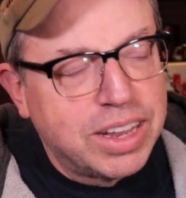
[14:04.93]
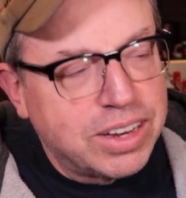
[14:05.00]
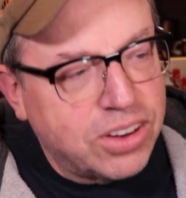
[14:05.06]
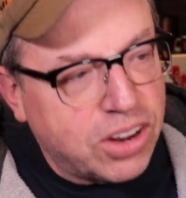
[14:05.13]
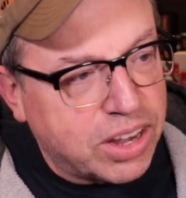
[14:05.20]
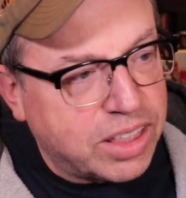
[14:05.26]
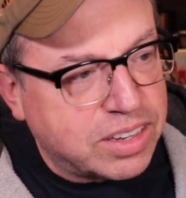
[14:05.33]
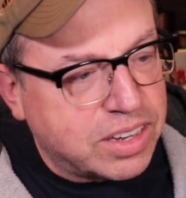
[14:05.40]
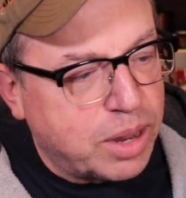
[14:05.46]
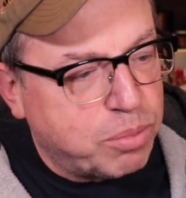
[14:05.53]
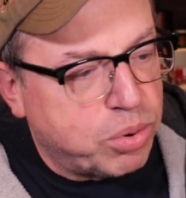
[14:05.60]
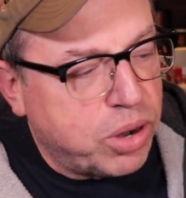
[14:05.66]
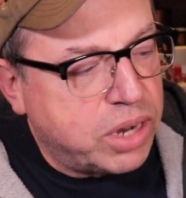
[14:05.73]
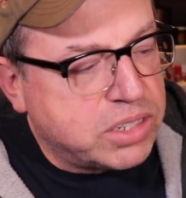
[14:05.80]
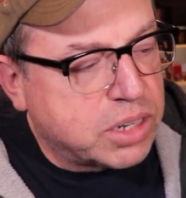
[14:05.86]
Not in the same
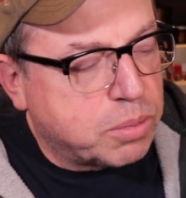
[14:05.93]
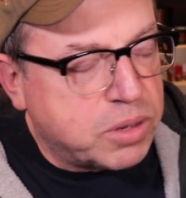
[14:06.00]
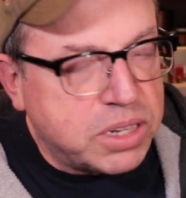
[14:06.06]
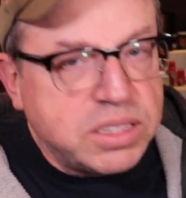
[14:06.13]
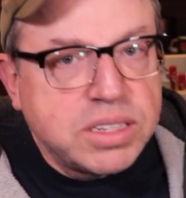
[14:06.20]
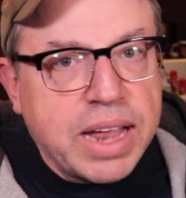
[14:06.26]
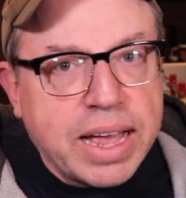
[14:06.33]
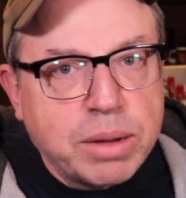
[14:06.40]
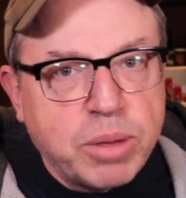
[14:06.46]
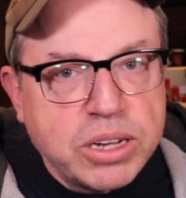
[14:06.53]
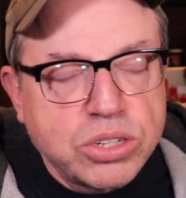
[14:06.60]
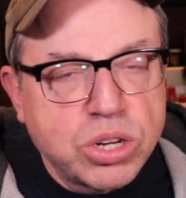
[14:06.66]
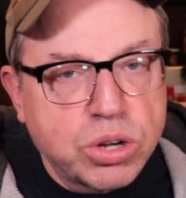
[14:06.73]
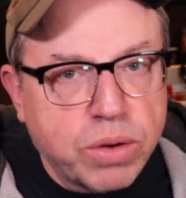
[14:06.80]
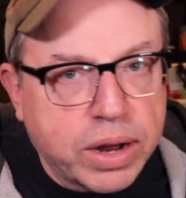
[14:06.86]
project, but he's an
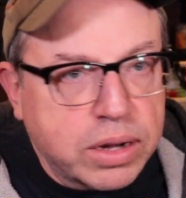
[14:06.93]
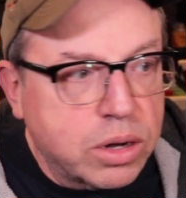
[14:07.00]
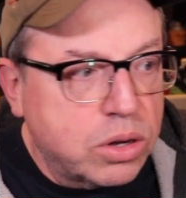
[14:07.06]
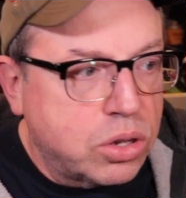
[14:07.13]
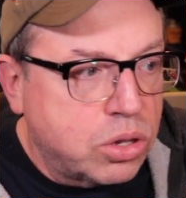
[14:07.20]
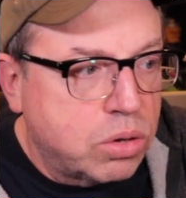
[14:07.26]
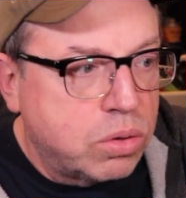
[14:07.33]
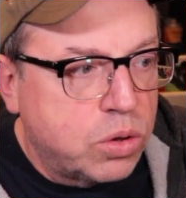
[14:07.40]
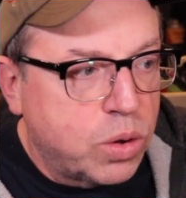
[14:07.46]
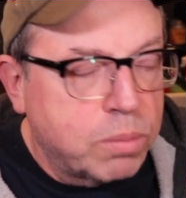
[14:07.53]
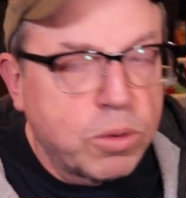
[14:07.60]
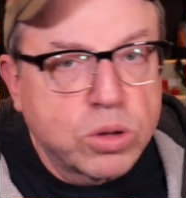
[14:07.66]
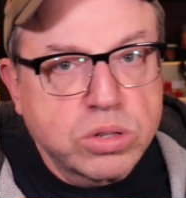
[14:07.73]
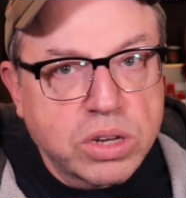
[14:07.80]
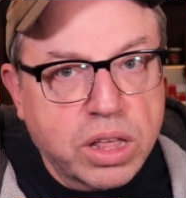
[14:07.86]
animation director doing
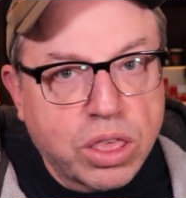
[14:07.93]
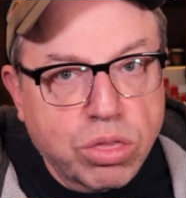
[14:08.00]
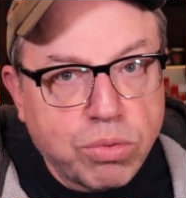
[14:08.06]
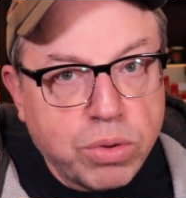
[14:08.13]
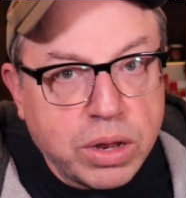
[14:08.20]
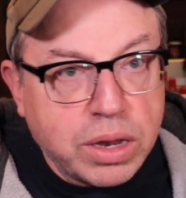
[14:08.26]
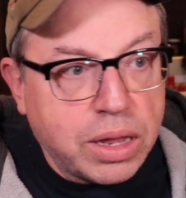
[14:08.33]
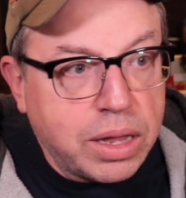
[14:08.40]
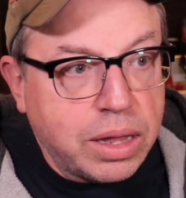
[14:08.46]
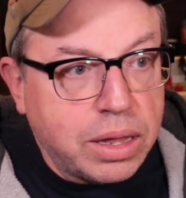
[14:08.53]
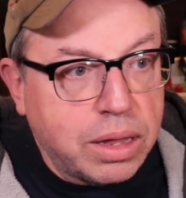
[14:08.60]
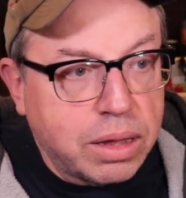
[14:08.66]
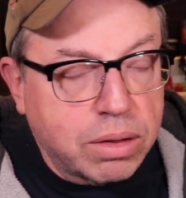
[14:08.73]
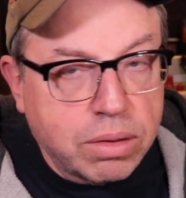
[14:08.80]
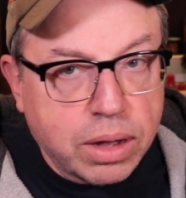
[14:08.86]
mostly
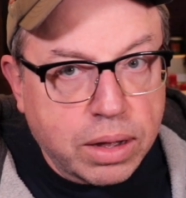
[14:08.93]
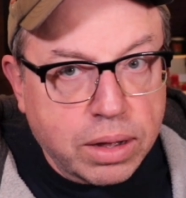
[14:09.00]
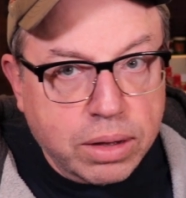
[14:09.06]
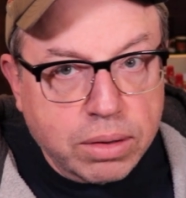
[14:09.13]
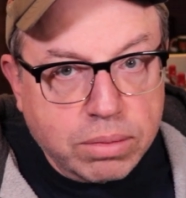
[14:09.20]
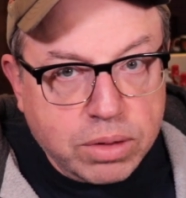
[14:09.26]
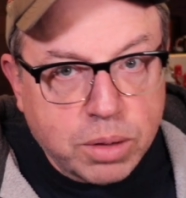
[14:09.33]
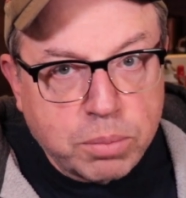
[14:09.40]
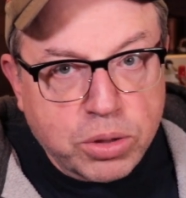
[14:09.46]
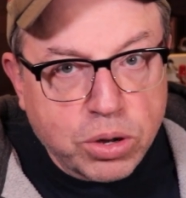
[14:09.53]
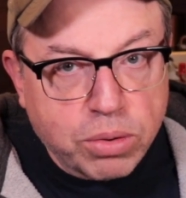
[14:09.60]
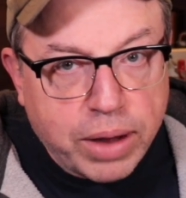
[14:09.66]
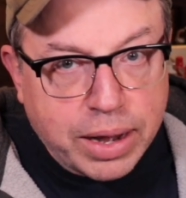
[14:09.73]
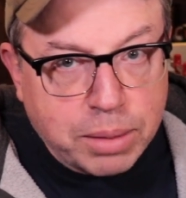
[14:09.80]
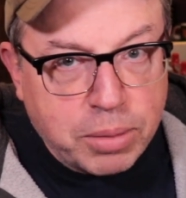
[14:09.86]
3D
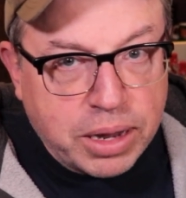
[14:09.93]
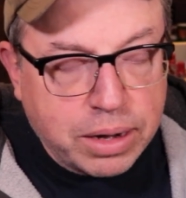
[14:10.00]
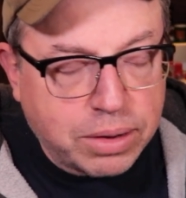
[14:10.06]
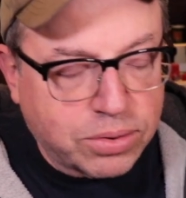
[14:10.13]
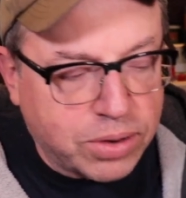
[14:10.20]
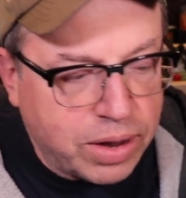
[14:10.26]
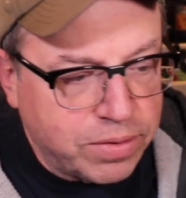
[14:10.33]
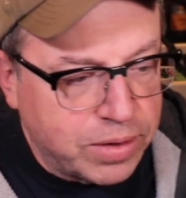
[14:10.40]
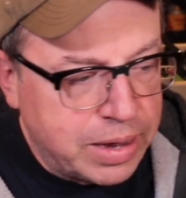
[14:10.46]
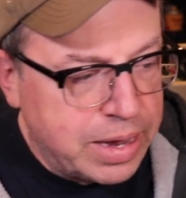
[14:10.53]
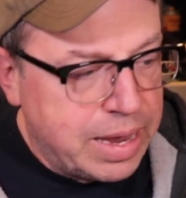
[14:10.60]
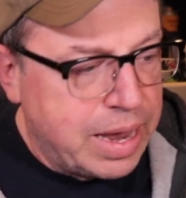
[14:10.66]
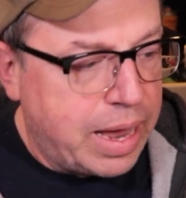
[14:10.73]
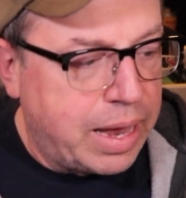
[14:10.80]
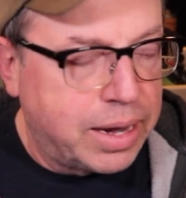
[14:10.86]
computer animating stuff.
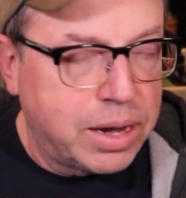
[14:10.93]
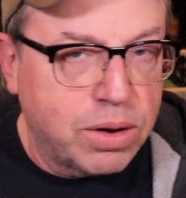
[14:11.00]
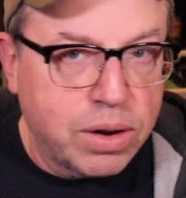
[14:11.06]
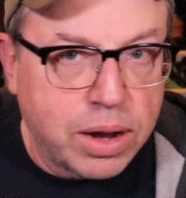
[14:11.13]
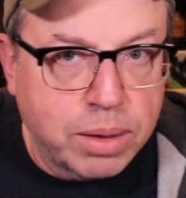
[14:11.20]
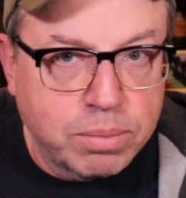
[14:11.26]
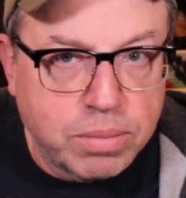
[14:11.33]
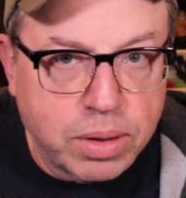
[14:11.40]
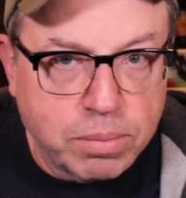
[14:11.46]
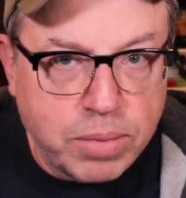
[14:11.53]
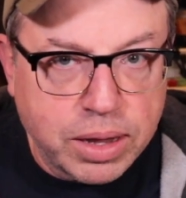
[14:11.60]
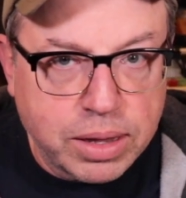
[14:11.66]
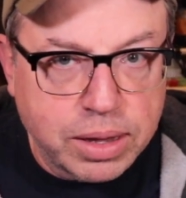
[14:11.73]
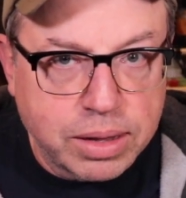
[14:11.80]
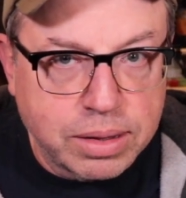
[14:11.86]
And here I am
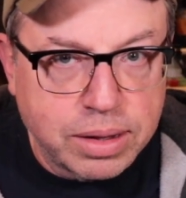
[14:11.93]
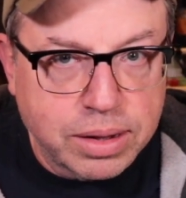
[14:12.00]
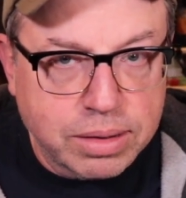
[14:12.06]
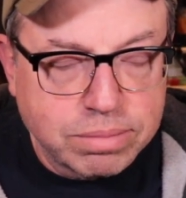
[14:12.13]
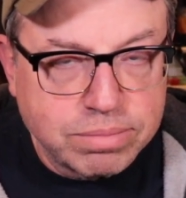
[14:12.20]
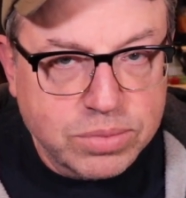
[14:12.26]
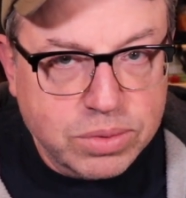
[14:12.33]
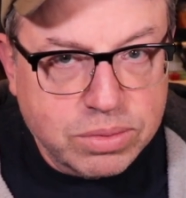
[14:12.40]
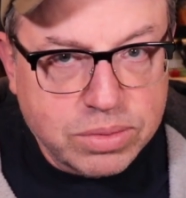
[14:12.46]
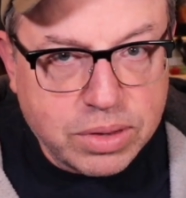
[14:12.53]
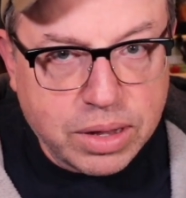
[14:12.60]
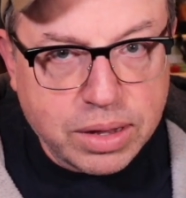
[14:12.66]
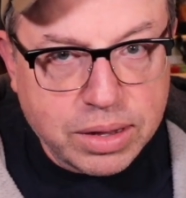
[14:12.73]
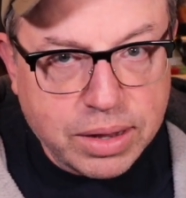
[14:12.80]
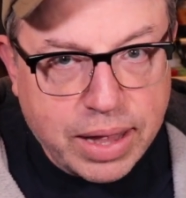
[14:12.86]
making
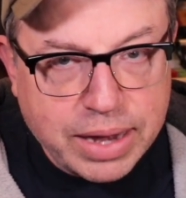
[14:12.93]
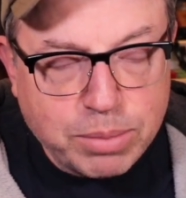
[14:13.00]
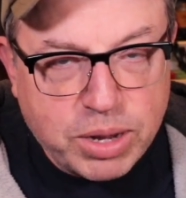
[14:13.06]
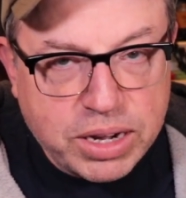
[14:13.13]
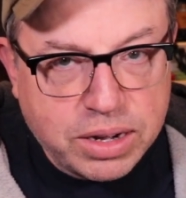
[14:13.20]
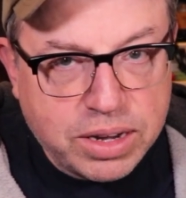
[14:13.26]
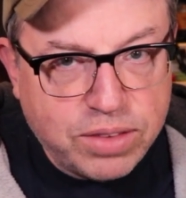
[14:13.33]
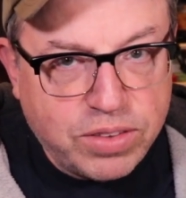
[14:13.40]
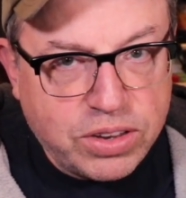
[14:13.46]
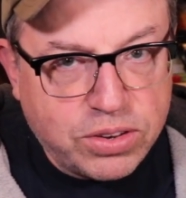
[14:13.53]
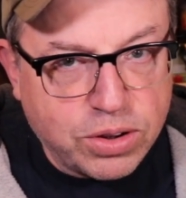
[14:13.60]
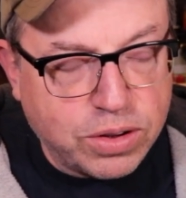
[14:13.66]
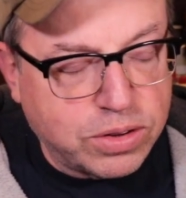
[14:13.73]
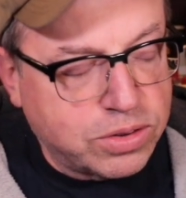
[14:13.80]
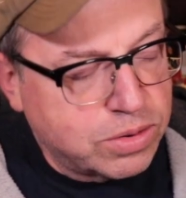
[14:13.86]
an animated TV
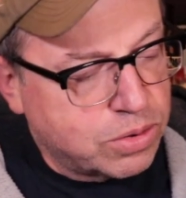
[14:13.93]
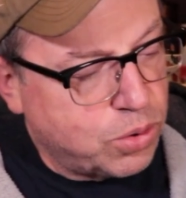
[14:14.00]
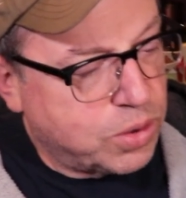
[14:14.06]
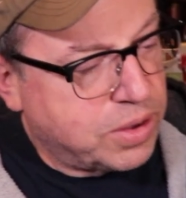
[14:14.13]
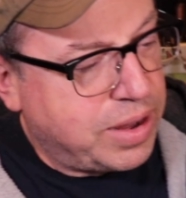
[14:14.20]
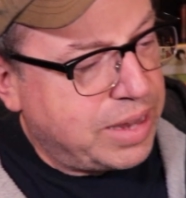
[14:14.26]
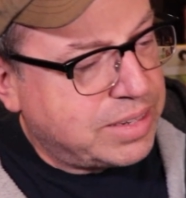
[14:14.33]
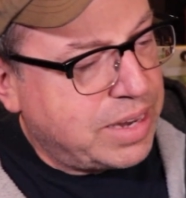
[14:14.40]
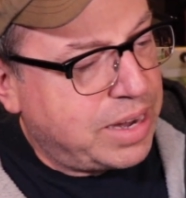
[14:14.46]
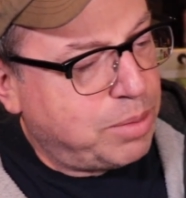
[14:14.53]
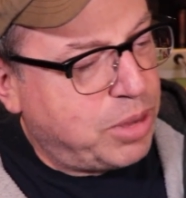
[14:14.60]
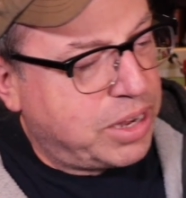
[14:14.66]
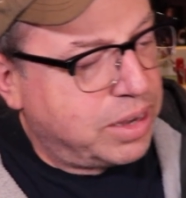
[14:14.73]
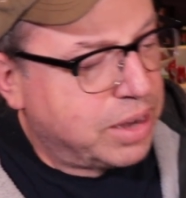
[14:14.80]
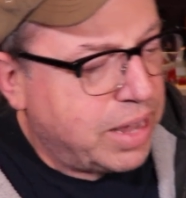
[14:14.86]
series, Corner Gas
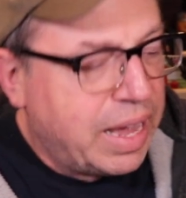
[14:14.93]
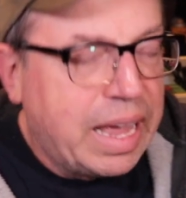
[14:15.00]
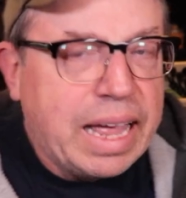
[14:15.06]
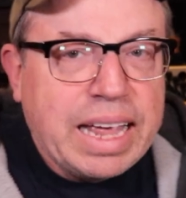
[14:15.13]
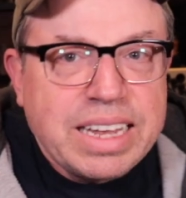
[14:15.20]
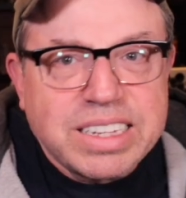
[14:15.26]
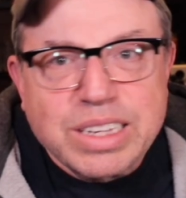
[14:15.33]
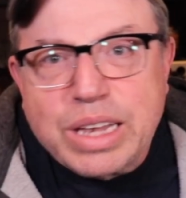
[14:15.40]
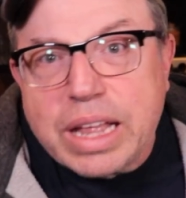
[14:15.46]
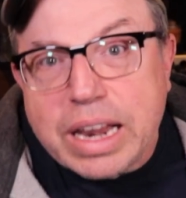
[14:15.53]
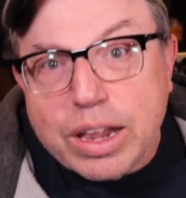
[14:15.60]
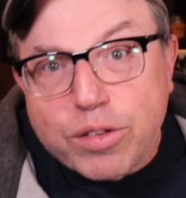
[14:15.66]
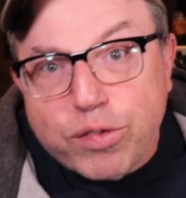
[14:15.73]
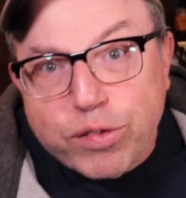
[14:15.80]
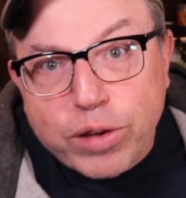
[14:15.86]
Animated. Isn't that
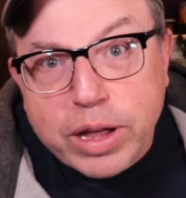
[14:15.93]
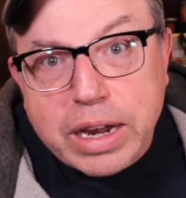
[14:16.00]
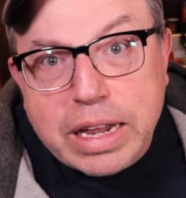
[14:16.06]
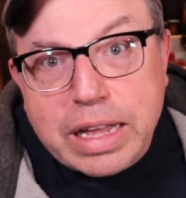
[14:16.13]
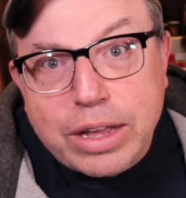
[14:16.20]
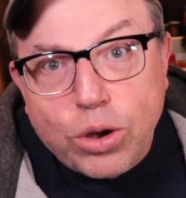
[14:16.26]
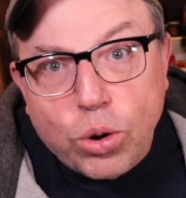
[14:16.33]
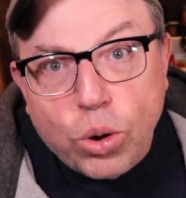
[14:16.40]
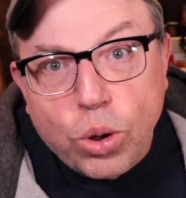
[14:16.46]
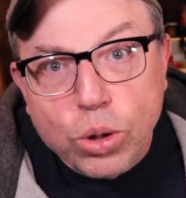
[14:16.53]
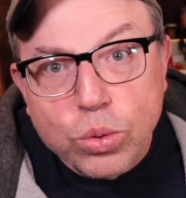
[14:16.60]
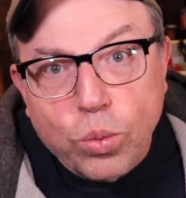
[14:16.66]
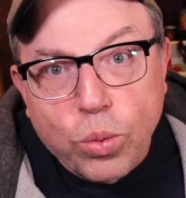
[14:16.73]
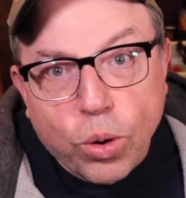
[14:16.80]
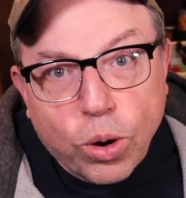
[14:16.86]
a funny
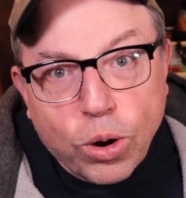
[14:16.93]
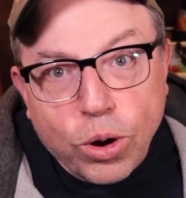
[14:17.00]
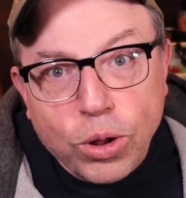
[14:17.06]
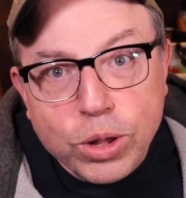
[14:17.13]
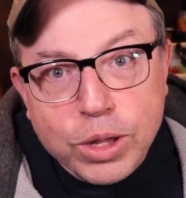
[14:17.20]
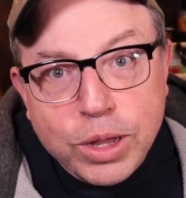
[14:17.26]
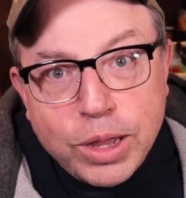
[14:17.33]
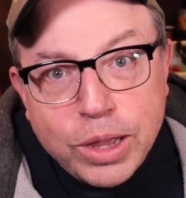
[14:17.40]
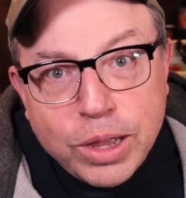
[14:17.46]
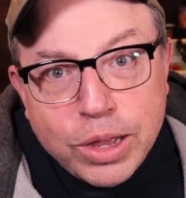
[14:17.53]
old world?